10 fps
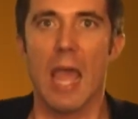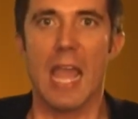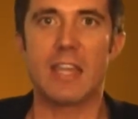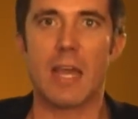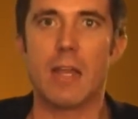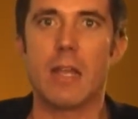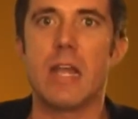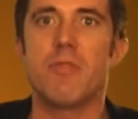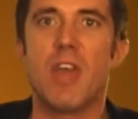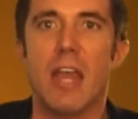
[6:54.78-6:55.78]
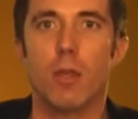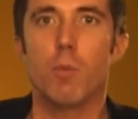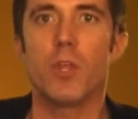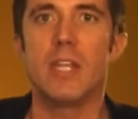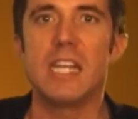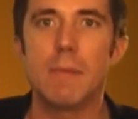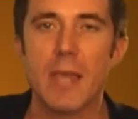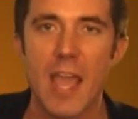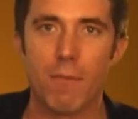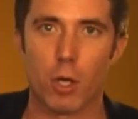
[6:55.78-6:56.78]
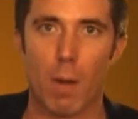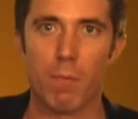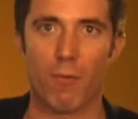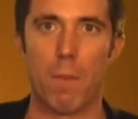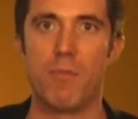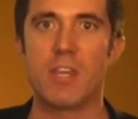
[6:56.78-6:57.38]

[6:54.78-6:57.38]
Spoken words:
that this is where the needy behavior comes from.